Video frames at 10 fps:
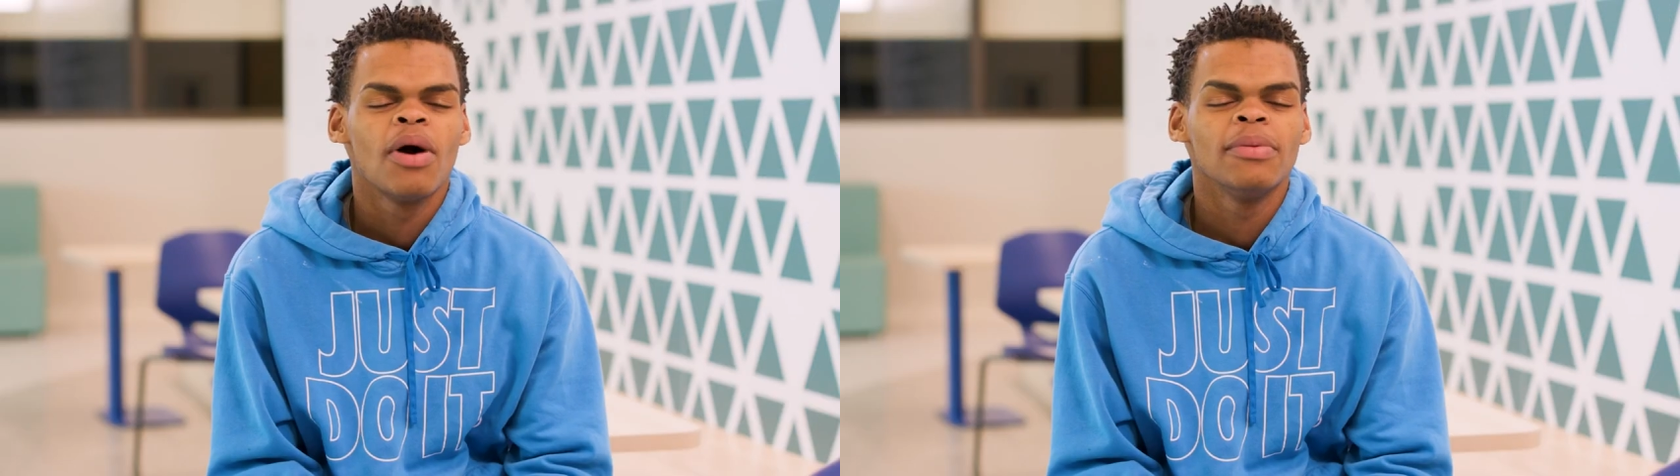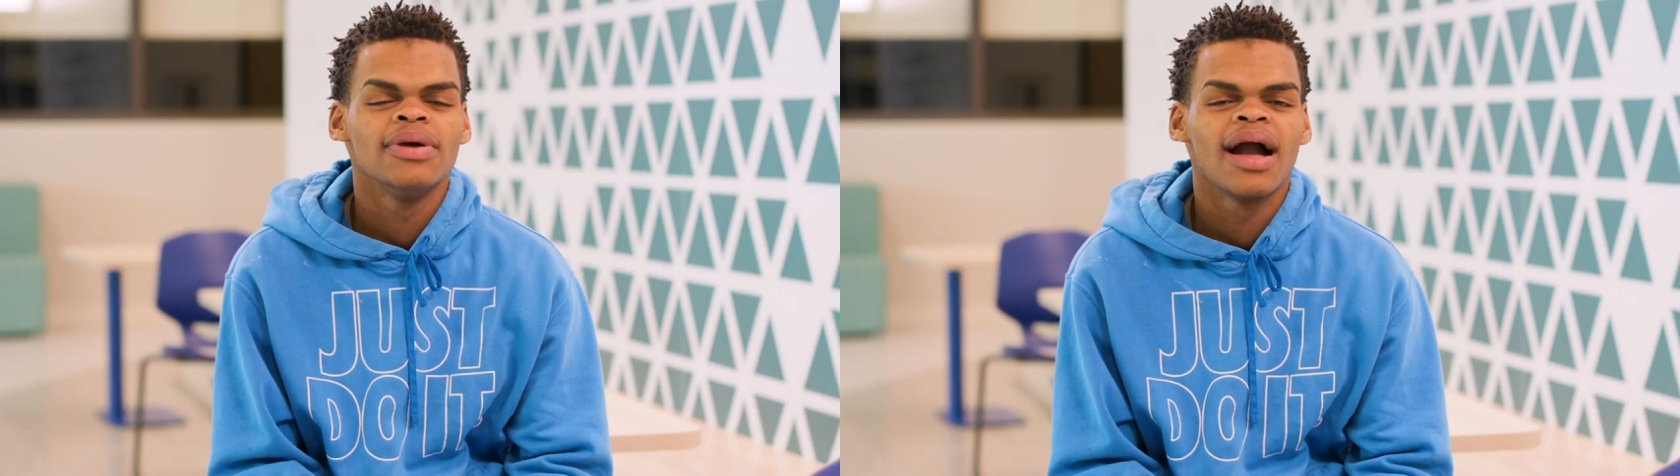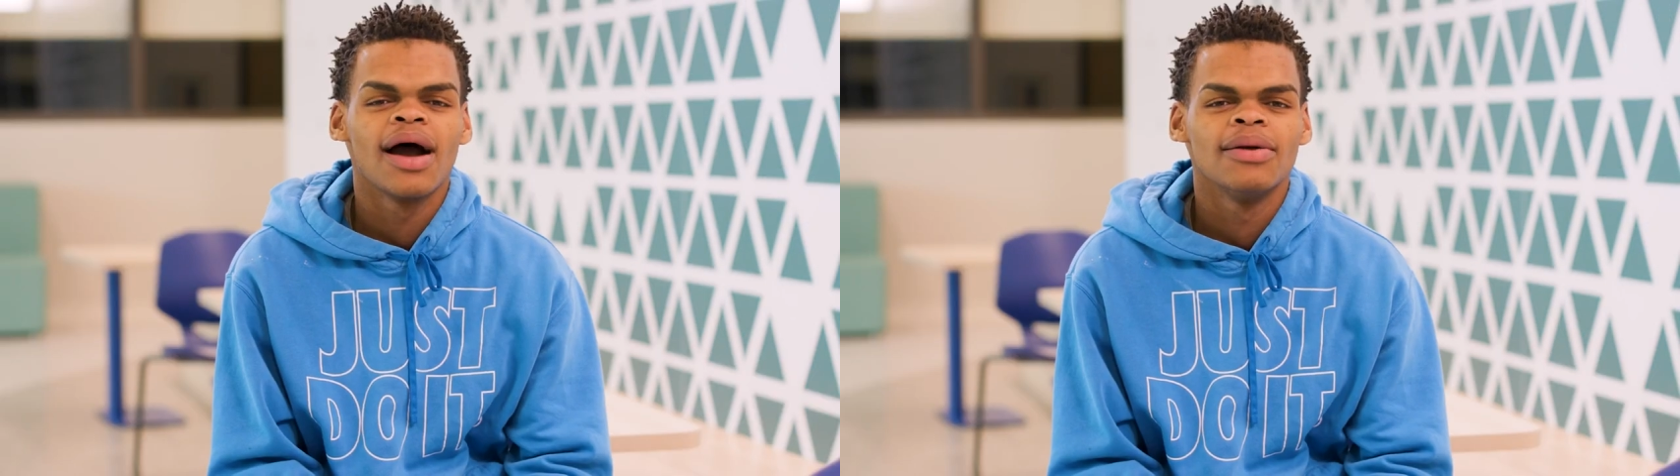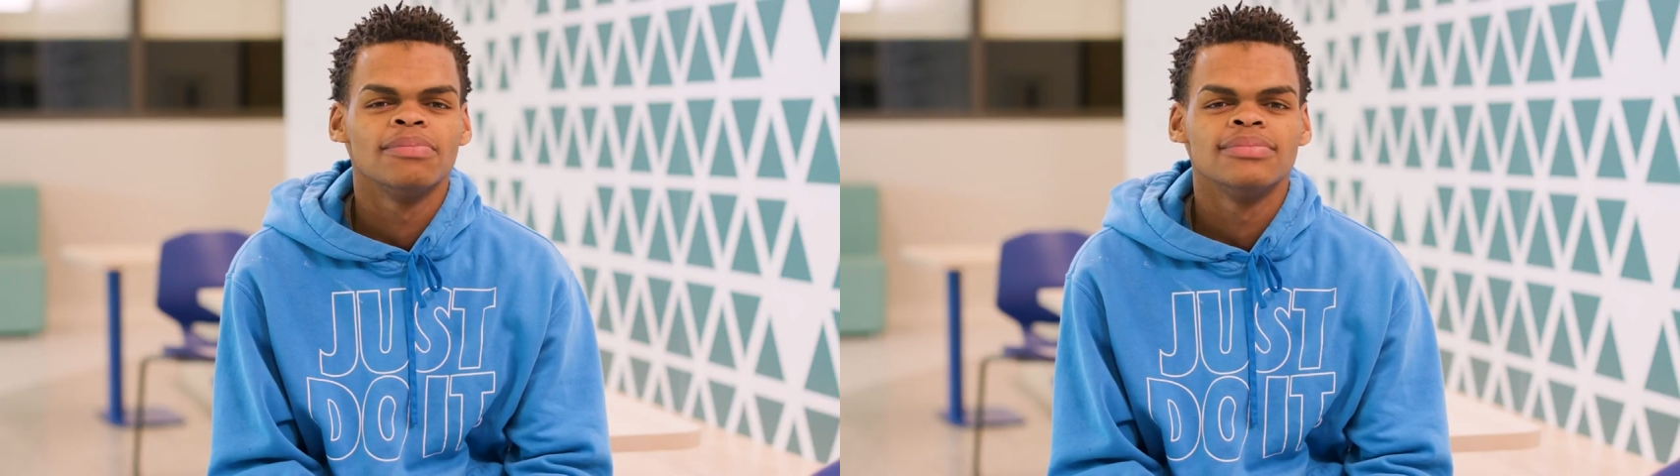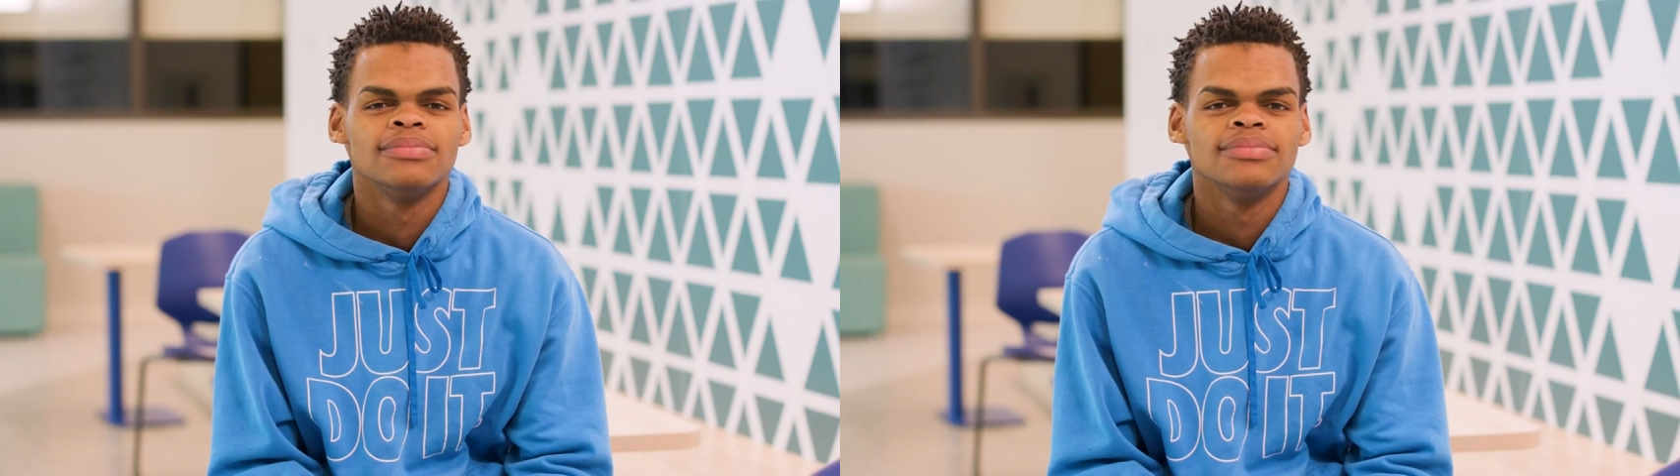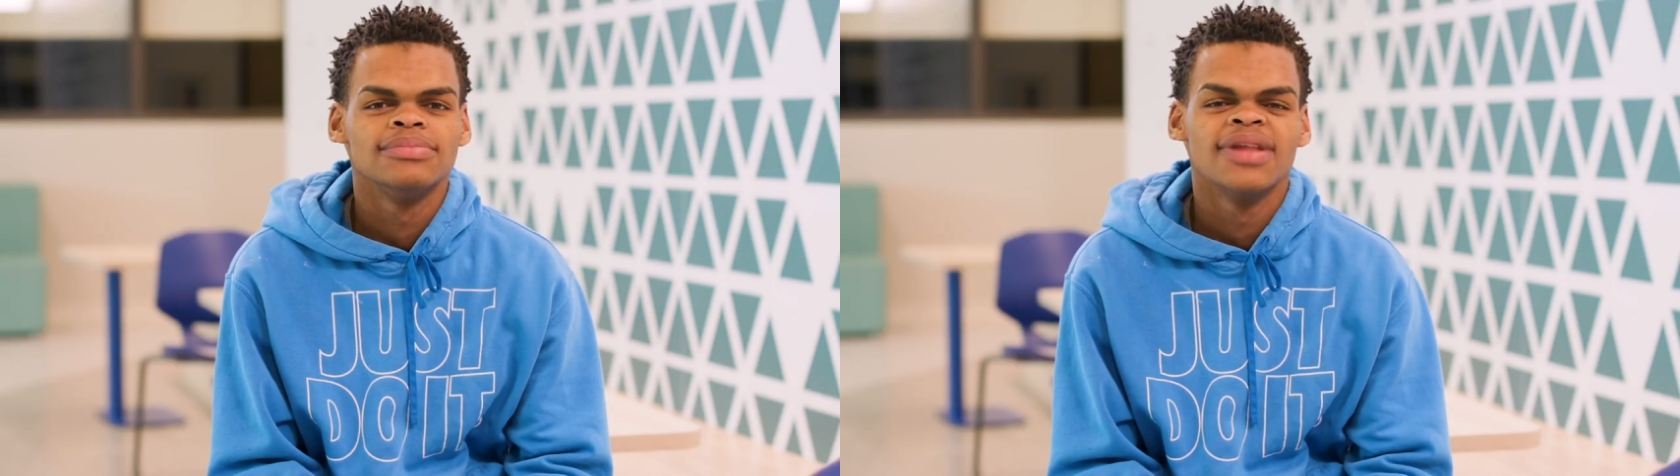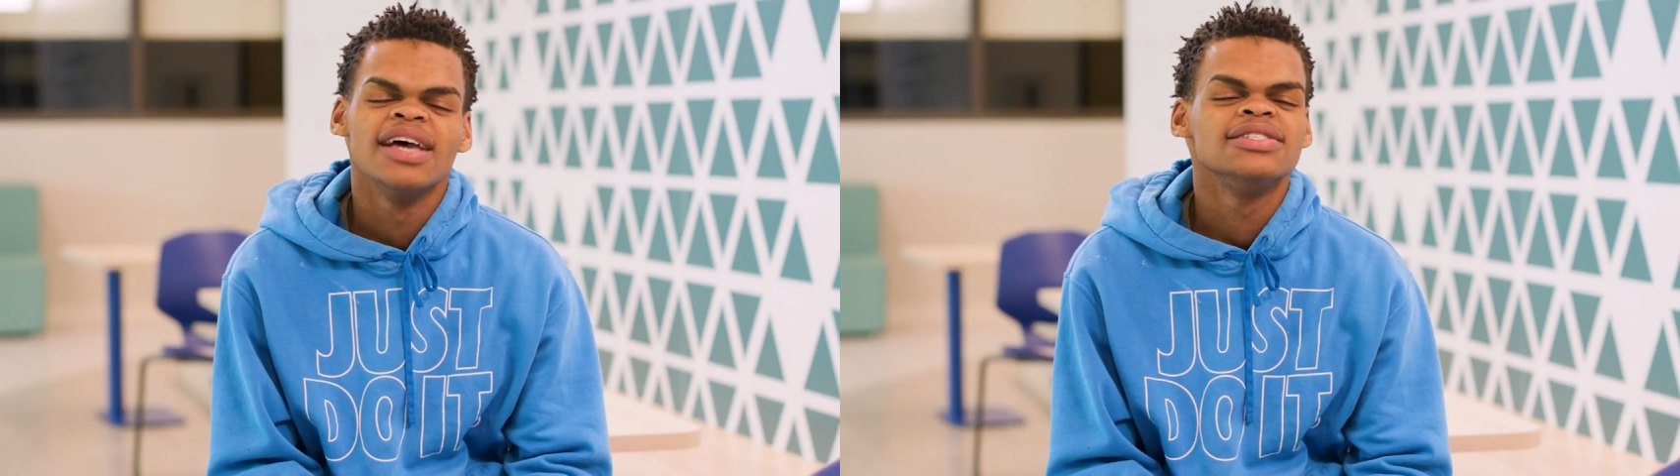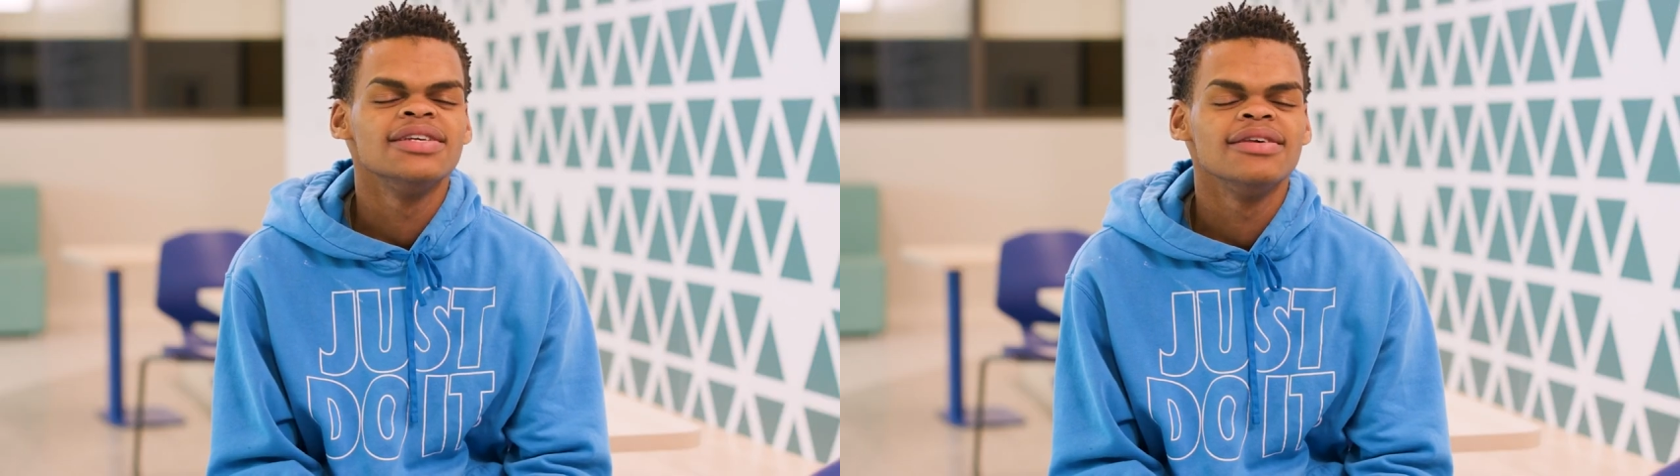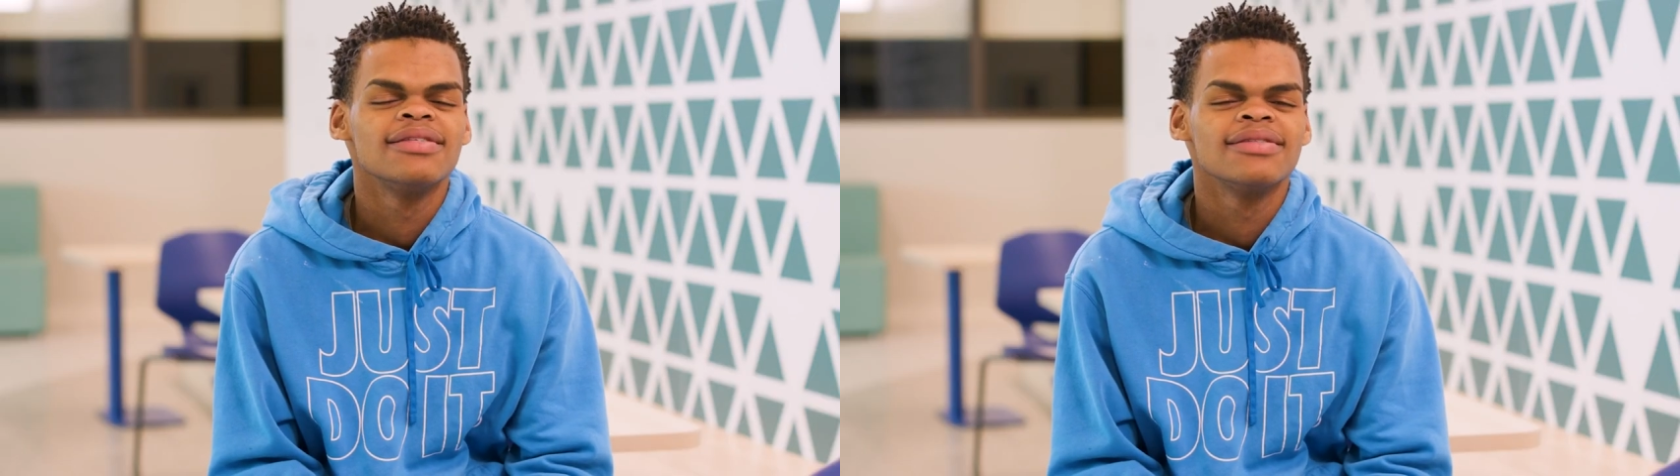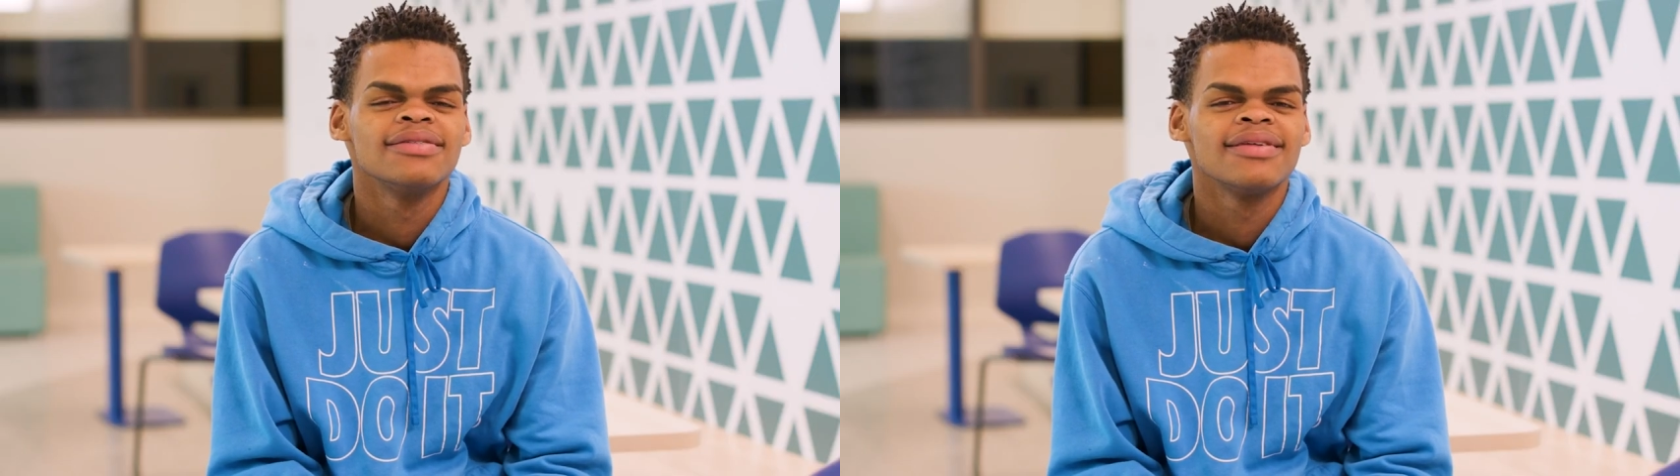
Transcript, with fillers: Probably I got nice teeth.